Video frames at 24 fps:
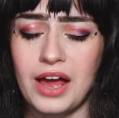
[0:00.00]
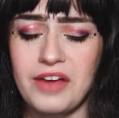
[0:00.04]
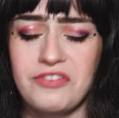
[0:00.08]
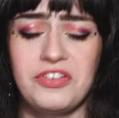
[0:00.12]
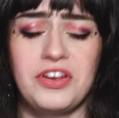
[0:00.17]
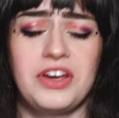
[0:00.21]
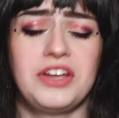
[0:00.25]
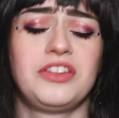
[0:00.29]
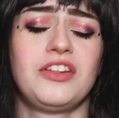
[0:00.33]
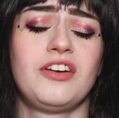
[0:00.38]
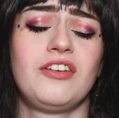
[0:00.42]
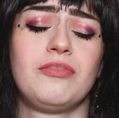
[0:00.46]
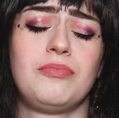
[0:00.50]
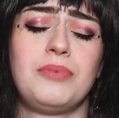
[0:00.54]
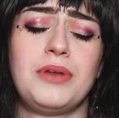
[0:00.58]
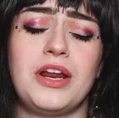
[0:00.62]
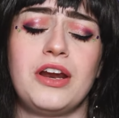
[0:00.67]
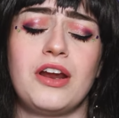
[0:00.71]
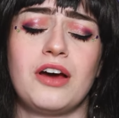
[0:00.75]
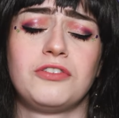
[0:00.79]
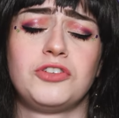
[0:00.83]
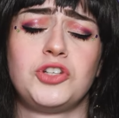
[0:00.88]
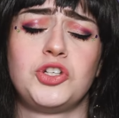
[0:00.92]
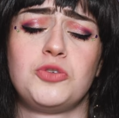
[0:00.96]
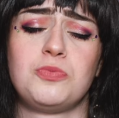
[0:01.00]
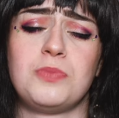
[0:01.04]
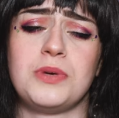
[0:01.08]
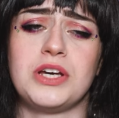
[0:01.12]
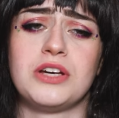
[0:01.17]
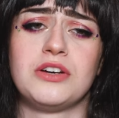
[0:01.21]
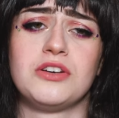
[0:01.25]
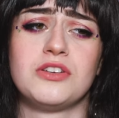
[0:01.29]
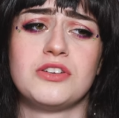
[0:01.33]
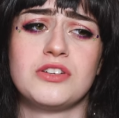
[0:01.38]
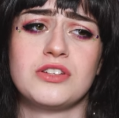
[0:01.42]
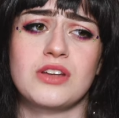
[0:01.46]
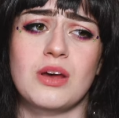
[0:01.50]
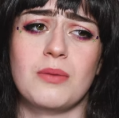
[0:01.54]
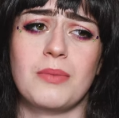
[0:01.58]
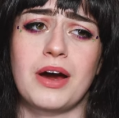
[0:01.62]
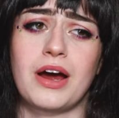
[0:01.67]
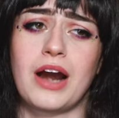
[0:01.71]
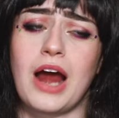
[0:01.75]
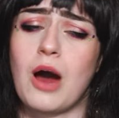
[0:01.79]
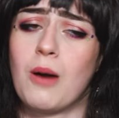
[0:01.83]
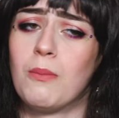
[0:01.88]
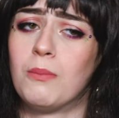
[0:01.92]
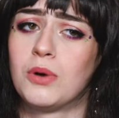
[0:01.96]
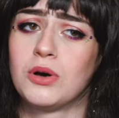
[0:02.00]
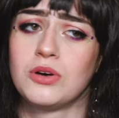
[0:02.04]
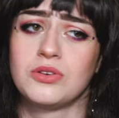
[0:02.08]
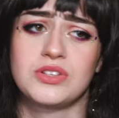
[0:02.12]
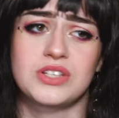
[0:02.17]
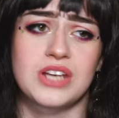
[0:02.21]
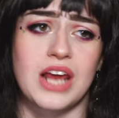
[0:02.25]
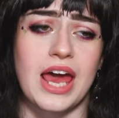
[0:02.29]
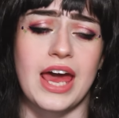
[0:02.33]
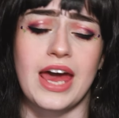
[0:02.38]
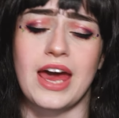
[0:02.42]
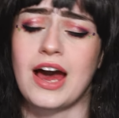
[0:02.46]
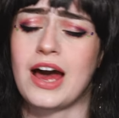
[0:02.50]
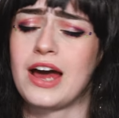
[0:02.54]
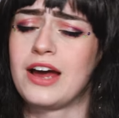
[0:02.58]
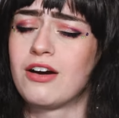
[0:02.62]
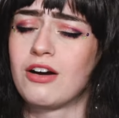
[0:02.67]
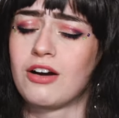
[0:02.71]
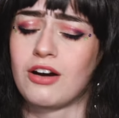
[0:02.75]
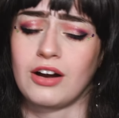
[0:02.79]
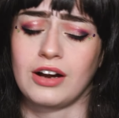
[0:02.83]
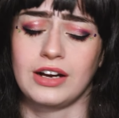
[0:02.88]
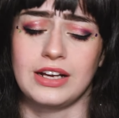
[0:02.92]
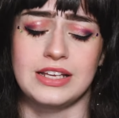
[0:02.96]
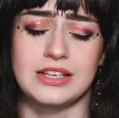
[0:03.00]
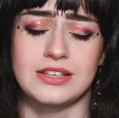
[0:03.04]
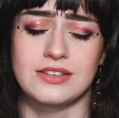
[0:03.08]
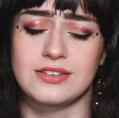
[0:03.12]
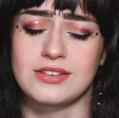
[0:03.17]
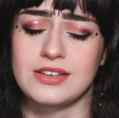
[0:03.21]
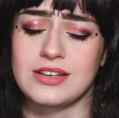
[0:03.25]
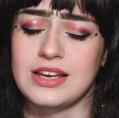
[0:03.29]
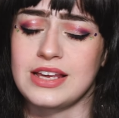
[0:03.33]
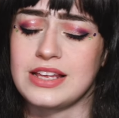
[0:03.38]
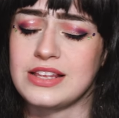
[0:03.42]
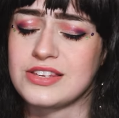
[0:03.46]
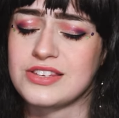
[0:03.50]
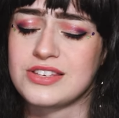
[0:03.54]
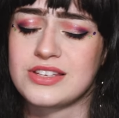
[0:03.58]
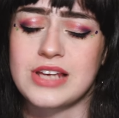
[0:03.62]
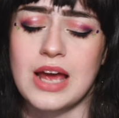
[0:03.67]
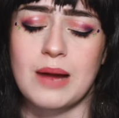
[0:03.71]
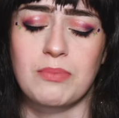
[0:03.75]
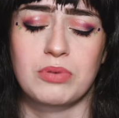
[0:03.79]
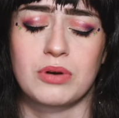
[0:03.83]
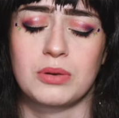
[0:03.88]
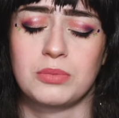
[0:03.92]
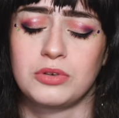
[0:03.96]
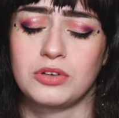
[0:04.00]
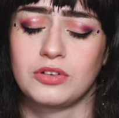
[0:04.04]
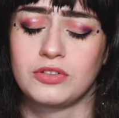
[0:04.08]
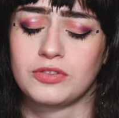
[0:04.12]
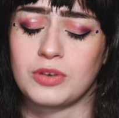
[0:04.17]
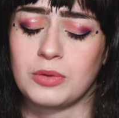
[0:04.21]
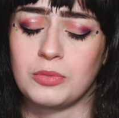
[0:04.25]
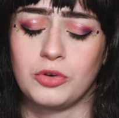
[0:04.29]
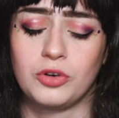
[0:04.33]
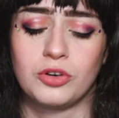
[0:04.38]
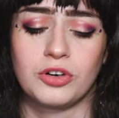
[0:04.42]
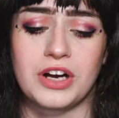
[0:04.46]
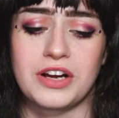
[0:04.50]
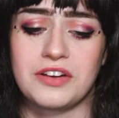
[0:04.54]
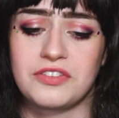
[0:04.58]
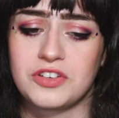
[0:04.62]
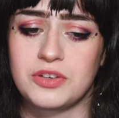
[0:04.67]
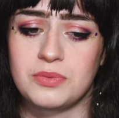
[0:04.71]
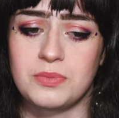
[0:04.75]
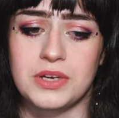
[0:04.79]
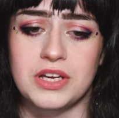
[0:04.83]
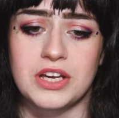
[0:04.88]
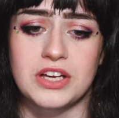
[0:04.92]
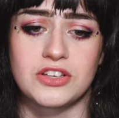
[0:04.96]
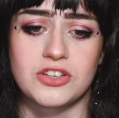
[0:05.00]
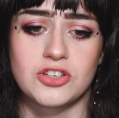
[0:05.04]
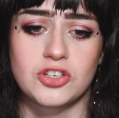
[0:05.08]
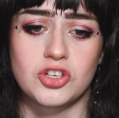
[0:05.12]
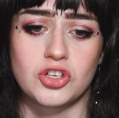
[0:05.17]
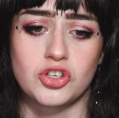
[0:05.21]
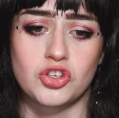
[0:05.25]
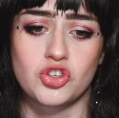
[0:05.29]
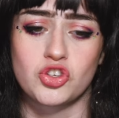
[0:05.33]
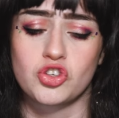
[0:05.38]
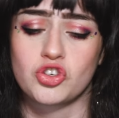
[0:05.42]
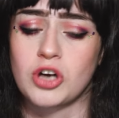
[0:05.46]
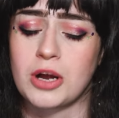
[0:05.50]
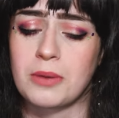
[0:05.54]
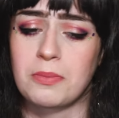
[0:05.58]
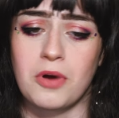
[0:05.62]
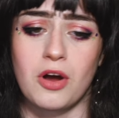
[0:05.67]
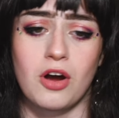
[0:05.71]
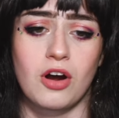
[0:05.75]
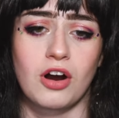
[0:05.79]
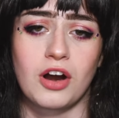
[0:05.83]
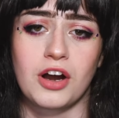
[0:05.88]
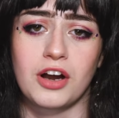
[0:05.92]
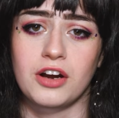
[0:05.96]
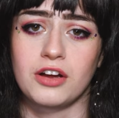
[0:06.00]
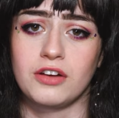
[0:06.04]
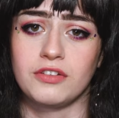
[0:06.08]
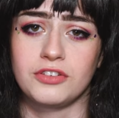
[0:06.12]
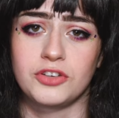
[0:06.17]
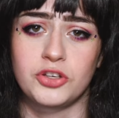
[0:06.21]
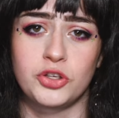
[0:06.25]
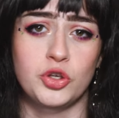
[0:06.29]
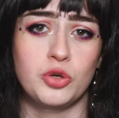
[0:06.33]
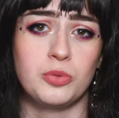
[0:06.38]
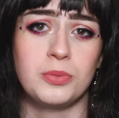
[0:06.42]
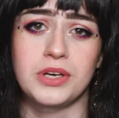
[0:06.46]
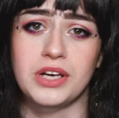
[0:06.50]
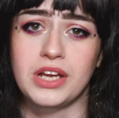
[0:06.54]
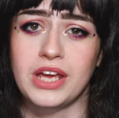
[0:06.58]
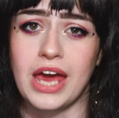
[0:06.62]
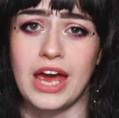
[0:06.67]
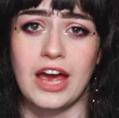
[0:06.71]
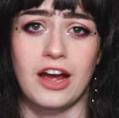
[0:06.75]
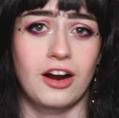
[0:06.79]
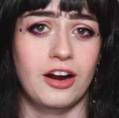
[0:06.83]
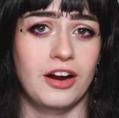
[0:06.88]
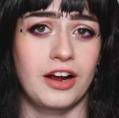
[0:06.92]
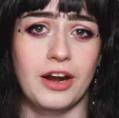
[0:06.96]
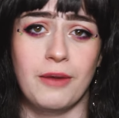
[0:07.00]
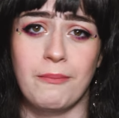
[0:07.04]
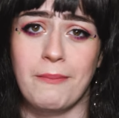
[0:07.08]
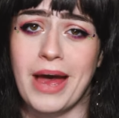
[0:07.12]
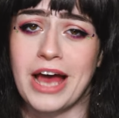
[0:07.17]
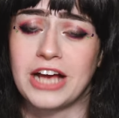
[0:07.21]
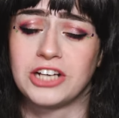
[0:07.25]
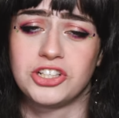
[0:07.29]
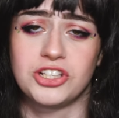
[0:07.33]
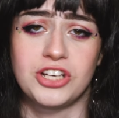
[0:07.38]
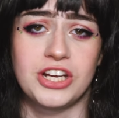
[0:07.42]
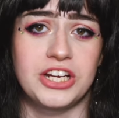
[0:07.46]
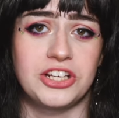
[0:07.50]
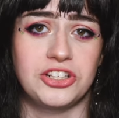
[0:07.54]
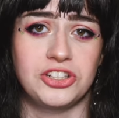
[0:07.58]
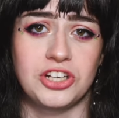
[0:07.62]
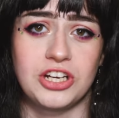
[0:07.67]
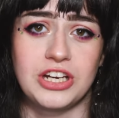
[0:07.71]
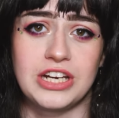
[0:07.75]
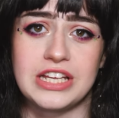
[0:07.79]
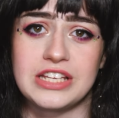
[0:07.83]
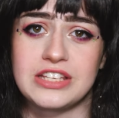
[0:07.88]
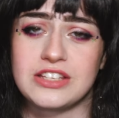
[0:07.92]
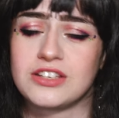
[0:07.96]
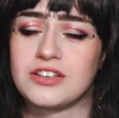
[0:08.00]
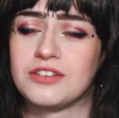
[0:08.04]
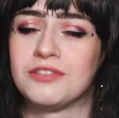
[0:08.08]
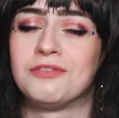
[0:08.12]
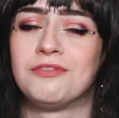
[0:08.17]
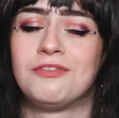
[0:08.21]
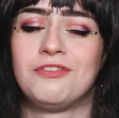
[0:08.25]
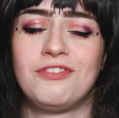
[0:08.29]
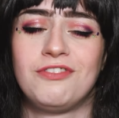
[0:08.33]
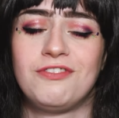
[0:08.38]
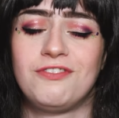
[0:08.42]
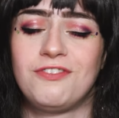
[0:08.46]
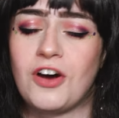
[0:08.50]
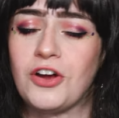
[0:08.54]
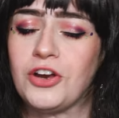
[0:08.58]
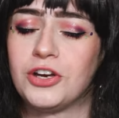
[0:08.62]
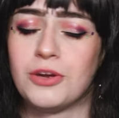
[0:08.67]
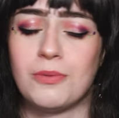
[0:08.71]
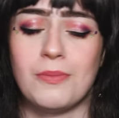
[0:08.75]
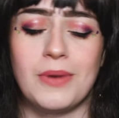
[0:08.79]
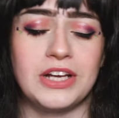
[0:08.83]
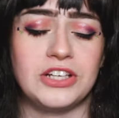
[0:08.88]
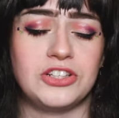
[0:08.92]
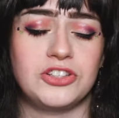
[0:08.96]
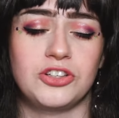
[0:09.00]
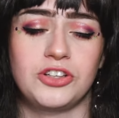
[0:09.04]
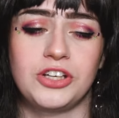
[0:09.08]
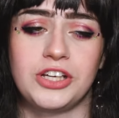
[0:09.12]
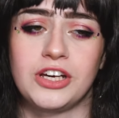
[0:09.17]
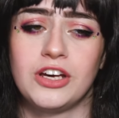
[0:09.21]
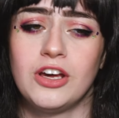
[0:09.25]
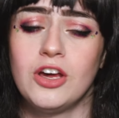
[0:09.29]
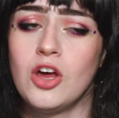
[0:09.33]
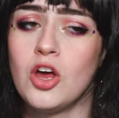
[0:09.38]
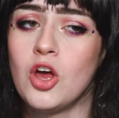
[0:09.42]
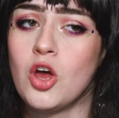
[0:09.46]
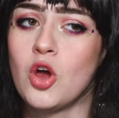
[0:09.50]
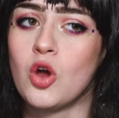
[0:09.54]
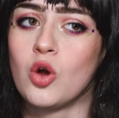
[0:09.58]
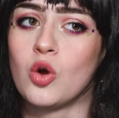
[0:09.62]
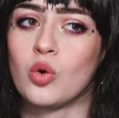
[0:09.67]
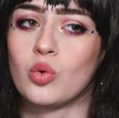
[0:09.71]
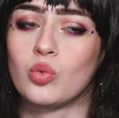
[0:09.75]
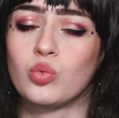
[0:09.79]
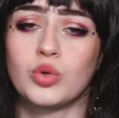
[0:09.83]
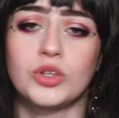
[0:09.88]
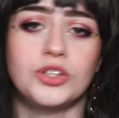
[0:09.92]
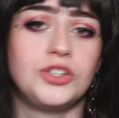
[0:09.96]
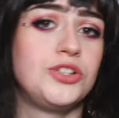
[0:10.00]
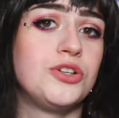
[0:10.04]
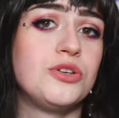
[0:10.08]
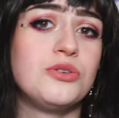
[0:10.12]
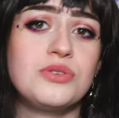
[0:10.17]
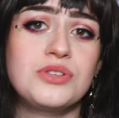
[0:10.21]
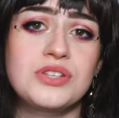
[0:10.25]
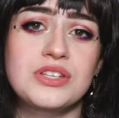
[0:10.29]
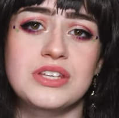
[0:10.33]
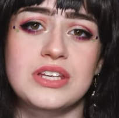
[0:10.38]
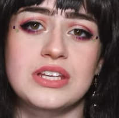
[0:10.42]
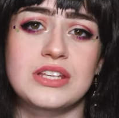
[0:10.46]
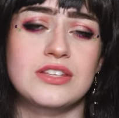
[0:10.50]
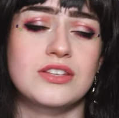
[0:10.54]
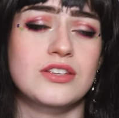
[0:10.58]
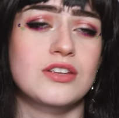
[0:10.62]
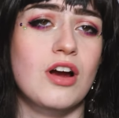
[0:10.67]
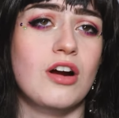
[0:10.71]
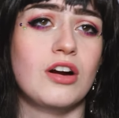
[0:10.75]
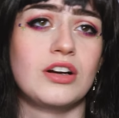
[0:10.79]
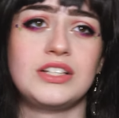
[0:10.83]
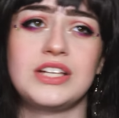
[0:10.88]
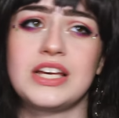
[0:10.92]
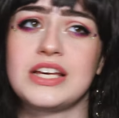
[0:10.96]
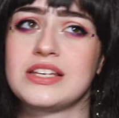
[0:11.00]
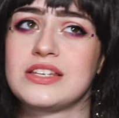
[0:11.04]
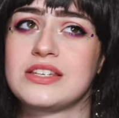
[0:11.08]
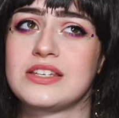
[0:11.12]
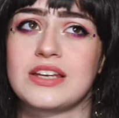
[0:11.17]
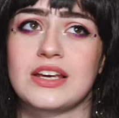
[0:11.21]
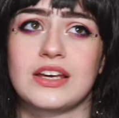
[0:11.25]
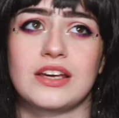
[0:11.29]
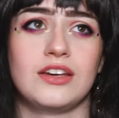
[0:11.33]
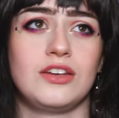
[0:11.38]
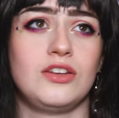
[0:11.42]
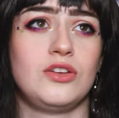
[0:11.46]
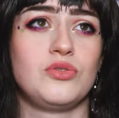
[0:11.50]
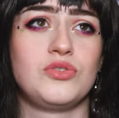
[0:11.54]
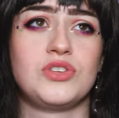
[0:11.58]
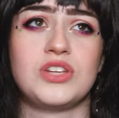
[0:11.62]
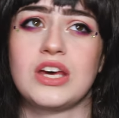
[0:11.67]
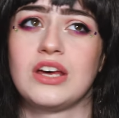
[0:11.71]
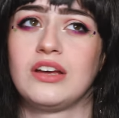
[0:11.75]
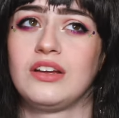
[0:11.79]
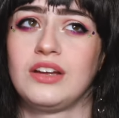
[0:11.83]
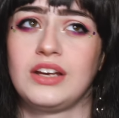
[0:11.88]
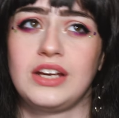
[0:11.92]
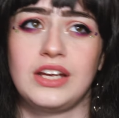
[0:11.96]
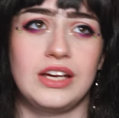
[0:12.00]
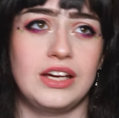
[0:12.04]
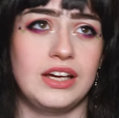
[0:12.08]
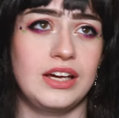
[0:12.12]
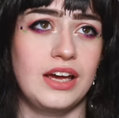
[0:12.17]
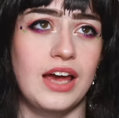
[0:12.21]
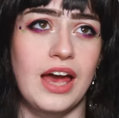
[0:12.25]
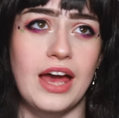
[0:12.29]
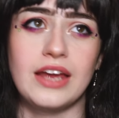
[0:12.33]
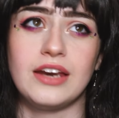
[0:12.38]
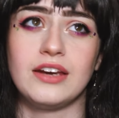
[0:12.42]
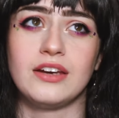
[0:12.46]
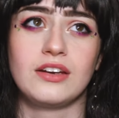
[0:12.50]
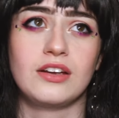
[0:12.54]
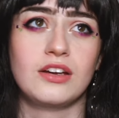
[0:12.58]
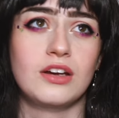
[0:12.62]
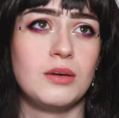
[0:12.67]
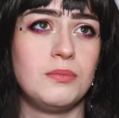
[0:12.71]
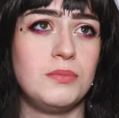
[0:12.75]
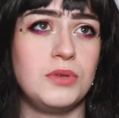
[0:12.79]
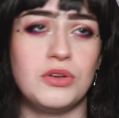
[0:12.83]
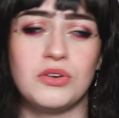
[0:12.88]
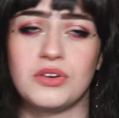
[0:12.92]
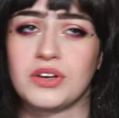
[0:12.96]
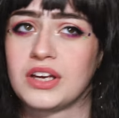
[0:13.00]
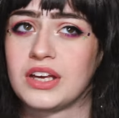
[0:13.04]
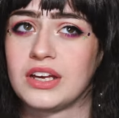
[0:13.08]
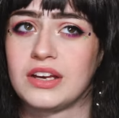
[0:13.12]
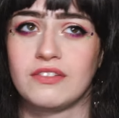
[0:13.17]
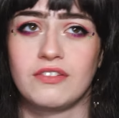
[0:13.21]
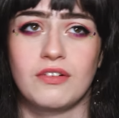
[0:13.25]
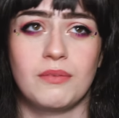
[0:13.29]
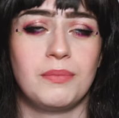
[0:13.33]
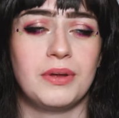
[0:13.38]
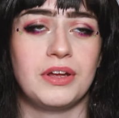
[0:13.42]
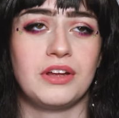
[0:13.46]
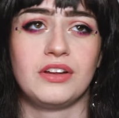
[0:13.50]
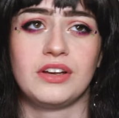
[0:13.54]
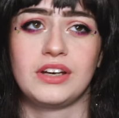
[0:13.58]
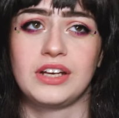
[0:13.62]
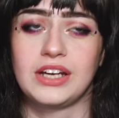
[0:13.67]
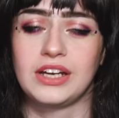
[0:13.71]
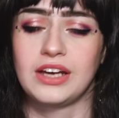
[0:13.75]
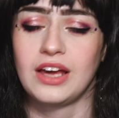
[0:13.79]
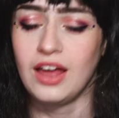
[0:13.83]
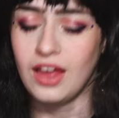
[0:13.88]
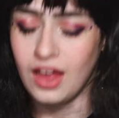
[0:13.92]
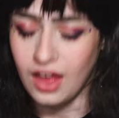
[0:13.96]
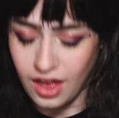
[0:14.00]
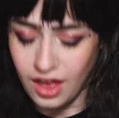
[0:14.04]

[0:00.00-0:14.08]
I feel like there have been enough spiels about how most AI art is inseparable from grift because to strip art of human care and imagination is to fundamentally reduce its artistic utility and communicative ability.